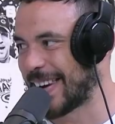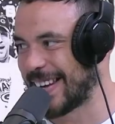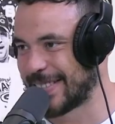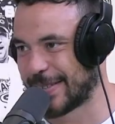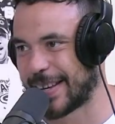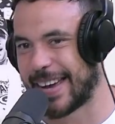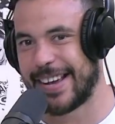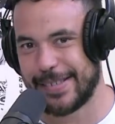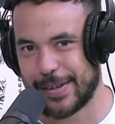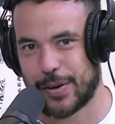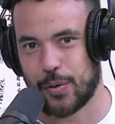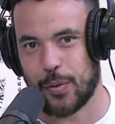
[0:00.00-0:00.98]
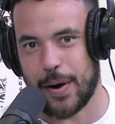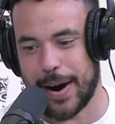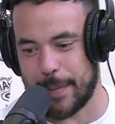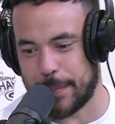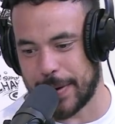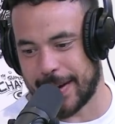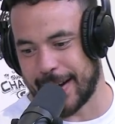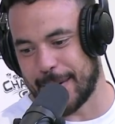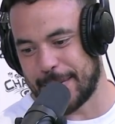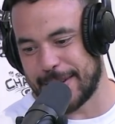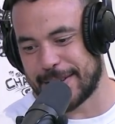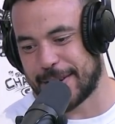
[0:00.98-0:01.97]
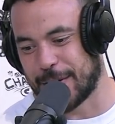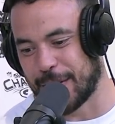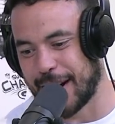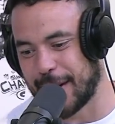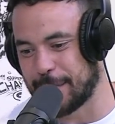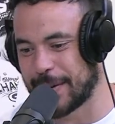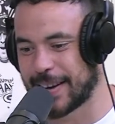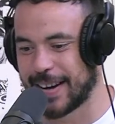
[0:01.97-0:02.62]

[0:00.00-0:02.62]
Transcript: He's a great pickup. He's a great pickup.